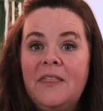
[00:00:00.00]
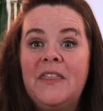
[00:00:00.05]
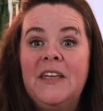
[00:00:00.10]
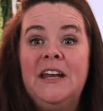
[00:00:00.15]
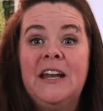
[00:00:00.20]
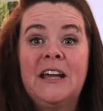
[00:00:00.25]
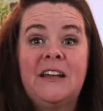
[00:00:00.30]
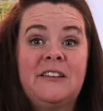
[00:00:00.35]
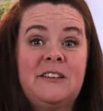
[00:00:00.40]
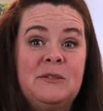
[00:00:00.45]
The
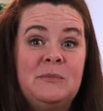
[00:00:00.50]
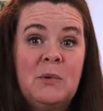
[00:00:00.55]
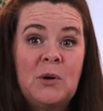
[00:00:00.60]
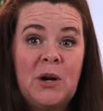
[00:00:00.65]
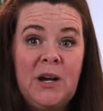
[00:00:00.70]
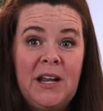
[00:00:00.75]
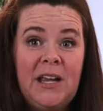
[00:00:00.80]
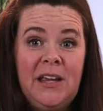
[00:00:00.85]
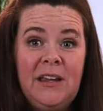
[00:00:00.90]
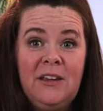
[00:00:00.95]
next
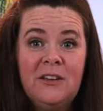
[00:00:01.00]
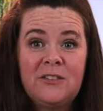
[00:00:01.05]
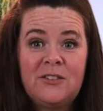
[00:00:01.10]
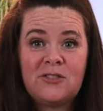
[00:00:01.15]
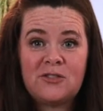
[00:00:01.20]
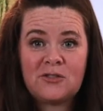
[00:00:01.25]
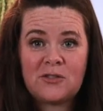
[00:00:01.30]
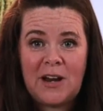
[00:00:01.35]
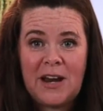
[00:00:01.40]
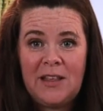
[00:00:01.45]
morning, you'll
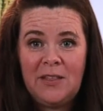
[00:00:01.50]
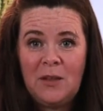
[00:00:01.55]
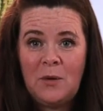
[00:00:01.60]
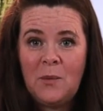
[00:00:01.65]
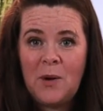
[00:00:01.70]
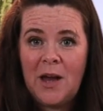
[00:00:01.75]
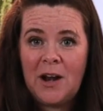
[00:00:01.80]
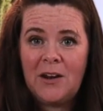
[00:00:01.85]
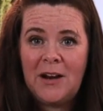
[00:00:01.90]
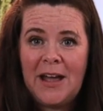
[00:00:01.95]
strain the
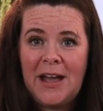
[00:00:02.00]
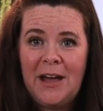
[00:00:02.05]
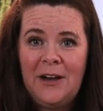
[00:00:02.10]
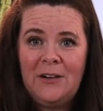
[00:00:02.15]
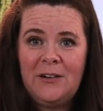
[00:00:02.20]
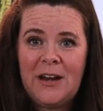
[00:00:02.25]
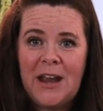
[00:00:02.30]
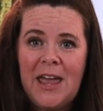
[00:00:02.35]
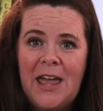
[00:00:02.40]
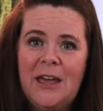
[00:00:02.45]
water
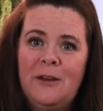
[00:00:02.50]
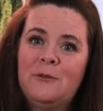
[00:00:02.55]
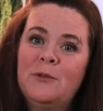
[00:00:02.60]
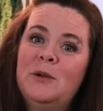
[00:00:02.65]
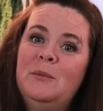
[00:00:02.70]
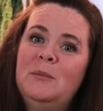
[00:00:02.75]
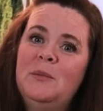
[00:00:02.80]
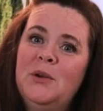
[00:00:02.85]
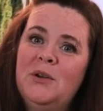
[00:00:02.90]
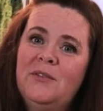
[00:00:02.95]
out and
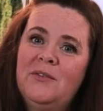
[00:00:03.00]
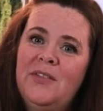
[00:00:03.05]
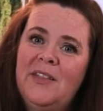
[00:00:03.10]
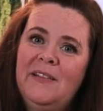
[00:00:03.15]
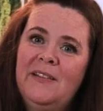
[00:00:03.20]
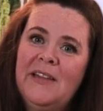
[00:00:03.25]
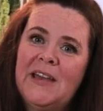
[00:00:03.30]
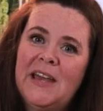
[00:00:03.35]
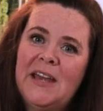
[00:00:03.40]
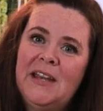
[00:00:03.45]
remove
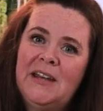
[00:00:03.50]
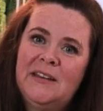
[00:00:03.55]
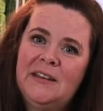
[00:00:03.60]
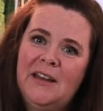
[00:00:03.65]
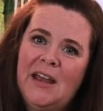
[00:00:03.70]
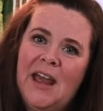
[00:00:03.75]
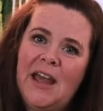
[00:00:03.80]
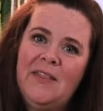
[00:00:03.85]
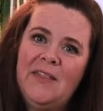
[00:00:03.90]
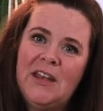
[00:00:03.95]
the lid.
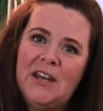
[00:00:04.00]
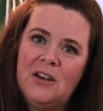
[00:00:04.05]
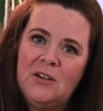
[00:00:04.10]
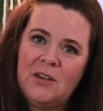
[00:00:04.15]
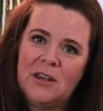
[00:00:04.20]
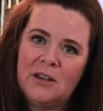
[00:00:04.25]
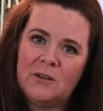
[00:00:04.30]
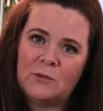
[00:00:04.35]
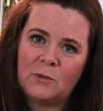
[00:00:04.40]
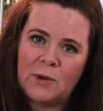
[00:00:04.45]
And then you
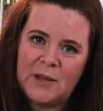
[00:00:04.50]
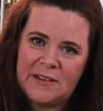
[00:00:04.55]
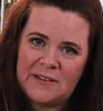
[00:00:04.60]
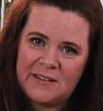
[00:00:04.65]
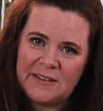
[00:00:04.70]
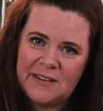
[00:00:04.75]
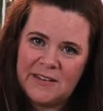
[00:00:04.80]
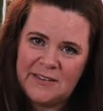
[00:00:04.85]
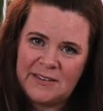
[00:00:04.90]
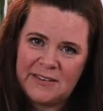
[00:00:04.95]
can
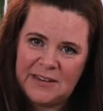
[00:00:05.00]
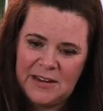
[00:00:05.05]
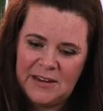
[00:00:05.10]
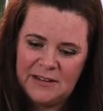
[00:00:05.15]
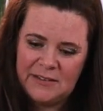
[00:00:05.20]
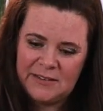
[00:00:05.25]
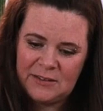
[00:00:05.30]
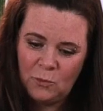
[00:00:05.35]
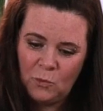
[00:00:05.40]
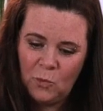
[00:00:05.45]
rinse the
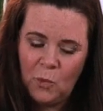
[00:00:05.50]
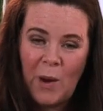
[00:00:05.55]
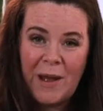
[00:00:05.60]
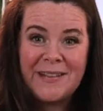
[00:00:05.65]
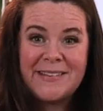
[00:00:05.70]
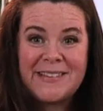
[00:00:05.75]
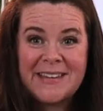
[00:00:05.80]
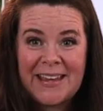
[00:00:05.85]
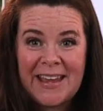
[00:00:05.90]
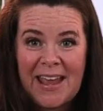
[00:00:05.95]
seeds
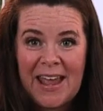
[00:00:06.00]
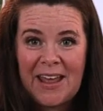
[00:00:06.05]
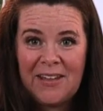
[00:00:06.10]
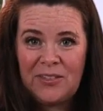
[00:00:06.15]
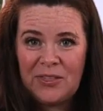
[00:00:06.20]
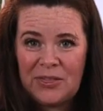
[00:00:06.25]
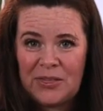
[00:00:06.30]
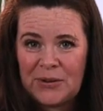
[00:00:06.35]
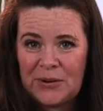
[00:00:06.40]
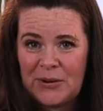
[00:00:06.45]
once
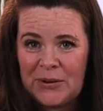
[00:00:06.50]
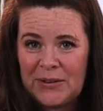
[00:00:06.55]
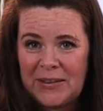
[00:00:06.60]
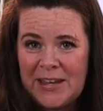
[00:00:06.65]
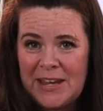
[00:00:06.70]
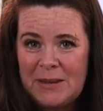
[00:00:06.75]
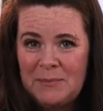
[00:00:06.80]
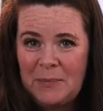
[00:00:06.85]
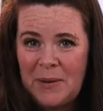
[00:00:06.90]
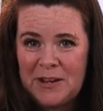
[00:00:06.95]
again
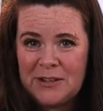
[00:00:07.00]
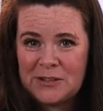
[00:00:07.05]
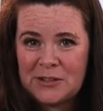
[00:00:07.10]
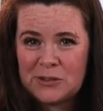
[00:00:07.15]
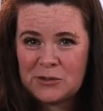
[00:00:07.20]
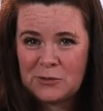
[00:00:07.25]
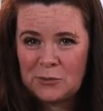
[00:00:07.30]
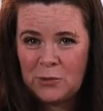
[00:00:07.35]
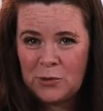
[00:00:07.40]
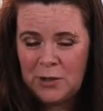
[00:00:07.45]
thoroughly by
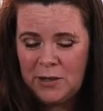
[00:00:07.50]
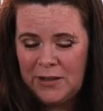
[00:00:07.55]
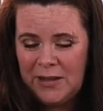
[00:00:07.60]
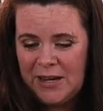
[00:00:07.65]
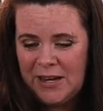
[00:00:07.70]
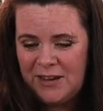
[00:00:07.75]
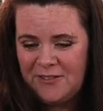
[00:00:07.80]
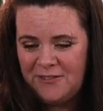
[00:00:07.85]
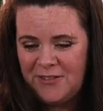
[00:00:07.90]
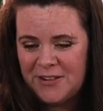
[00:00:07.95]

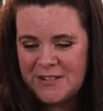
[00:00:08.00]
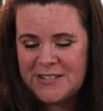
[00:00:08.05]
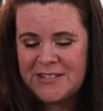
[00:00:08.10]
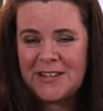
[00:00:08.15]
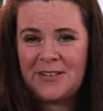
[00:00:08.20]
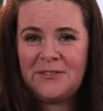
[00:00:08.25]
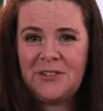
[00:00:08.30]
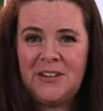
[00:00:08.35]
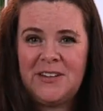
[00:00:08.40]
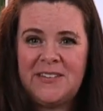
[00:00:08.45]
swirling it for
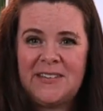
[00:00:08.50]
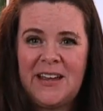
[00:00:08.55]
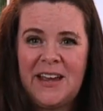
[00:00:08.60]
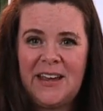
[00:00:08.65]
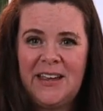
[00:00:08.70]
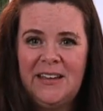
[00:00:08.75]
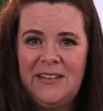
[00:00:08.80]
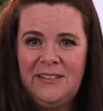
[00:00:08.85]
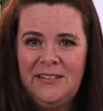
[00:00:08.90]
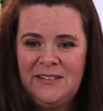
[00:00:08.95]
several
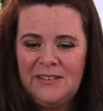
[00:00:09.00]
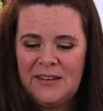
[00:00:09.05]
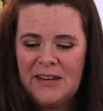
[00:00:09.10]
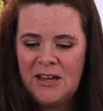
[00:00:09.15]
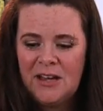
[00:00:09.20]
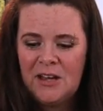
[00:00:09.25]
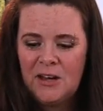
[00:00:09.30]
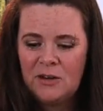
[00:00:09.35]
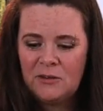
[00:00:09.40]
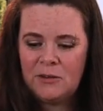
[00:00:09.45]
seconds,
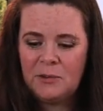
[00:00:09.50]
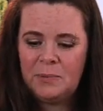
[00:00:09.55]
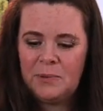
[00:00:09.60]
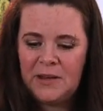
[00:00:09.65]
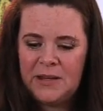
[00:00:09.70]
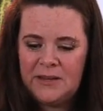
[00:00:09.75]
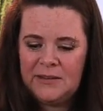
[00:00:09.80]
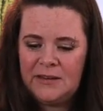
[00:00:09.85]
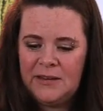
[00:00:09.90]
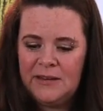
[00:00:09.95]

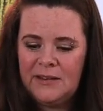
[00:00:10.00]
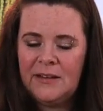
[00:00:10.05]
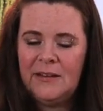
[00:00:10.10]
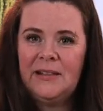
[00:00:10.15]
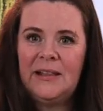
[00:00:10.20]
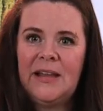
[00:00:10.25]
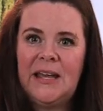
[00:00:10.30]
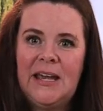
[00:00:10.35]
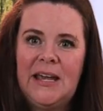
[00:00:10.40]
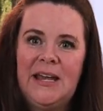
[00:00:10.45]
replacing the
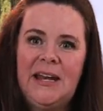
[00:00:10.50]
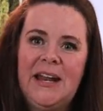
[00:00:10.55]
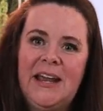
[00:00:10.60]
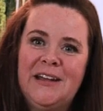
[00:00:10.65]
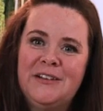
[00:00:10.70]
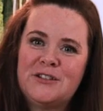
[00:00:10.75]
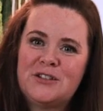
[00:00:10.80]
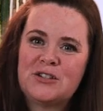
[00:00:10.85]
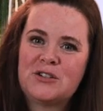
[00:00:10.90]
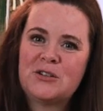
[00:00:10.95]
lid
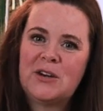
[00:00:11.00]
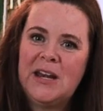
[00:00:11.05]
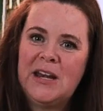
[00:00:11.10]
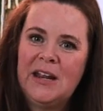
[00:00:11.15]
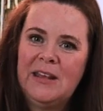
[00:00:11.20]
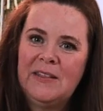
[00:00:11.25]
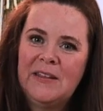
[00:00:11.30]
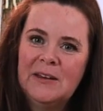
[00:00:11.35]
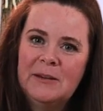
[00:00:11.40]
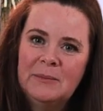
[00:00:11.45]
and
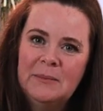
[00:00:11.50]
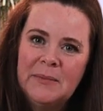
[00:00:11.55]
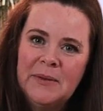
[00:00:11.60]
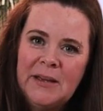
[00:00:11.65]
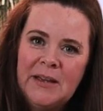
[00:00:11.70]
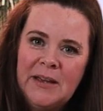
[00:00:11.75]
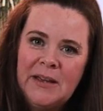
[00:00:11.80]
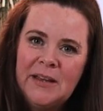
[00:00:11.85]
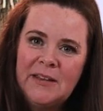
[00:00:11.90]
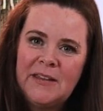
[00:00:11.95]
straining them.
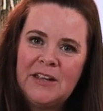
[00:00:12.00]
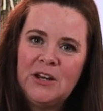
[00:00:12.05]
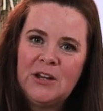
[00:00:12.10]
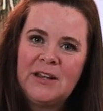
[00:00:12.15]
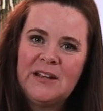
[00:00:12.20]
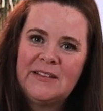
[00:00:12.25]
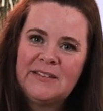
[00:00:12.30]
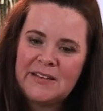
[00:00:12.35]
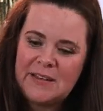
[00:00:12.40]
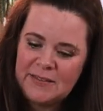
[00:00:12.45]
Then you
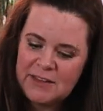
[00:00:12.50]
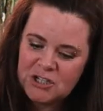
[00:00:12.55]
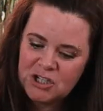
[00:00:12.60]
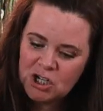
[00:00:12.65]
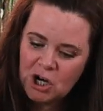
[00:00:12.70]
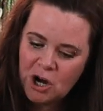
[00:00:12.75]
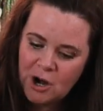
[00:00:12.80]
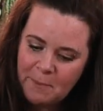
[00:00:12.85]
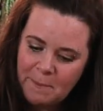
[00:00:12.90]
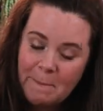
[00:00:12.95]
can set the
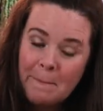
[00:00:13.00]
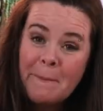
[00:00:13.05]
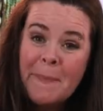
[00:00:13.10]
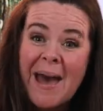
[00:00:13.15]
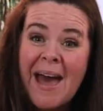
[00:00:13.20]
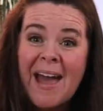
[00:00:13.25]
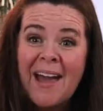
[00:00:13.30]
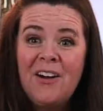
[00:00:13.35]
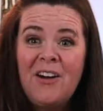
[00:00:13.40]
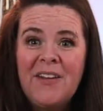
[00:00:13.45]
jar
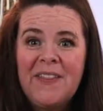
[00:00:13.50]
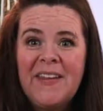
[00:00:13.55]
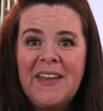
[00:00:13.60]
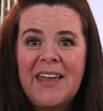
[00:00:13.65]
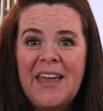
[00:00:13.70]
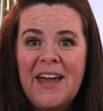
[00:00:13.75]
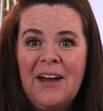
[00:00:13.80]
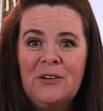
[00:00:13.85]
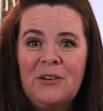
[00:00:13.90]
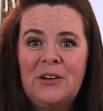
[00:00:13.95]
back on the
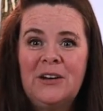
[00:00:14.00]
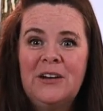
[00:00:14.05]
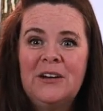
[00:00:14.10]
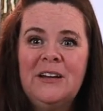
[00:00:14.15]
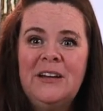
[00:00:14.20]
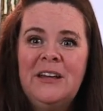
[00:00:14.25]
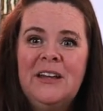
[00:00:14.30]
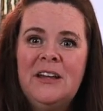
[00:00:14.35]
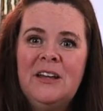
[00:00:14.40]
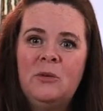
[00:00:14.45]
counter
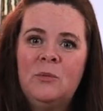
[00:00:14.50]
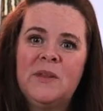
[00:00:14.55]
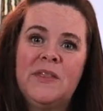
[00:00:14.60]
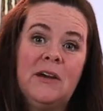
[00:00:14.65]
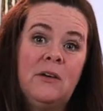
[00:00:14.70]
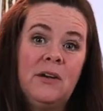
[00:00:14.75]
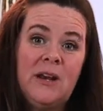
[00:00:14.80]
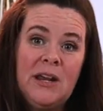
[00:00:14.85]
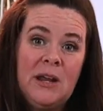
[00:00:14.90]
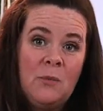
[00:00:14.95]

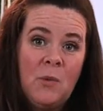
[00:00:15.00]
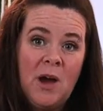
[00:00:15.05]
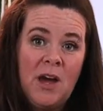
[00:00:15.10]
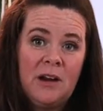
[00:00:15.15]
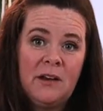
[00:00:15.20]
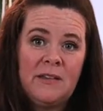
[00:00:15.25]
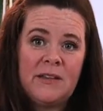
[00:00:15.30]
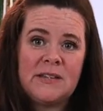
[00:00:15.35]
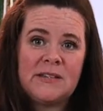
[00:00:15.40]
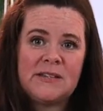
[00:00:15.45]
without any
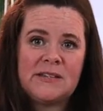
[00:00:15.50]
water this